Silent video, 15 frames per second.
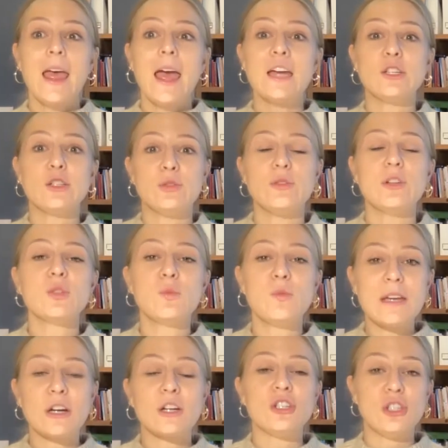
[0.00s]
As soon as
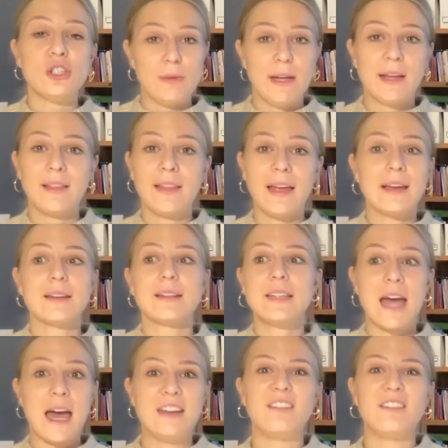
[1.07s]
we are doing like
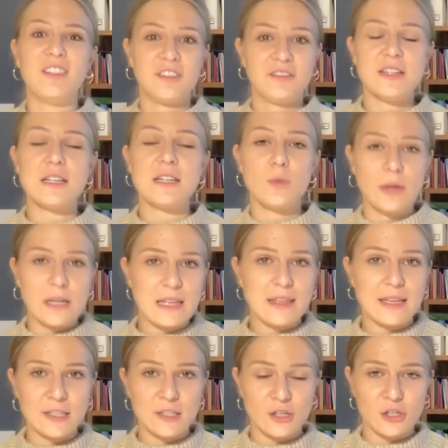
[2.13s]
10, 15, 20
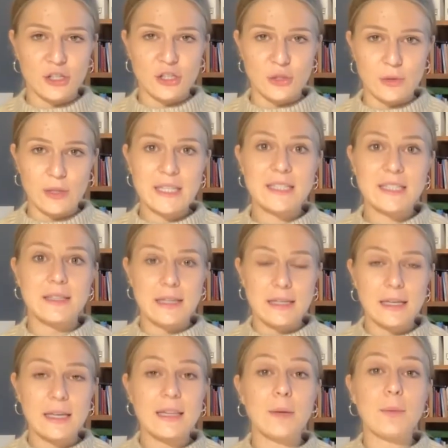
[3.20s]
things on our to-do list,
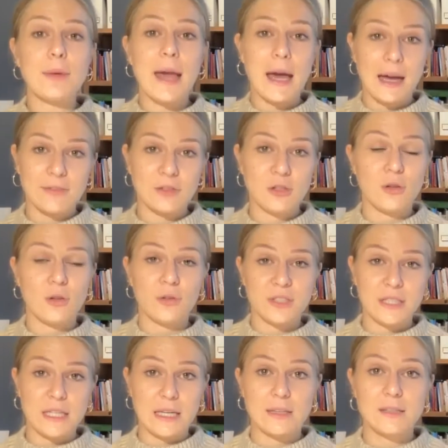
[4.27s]
thinking that we have to do those
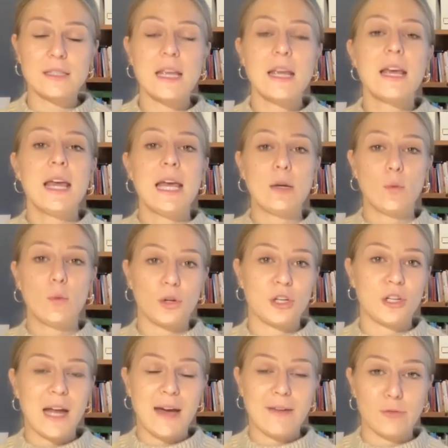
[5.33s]
things in order
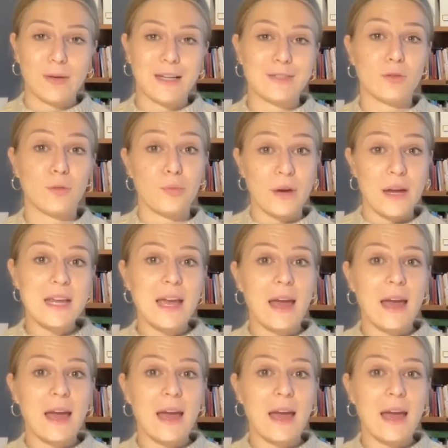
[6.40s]
to have a restful break.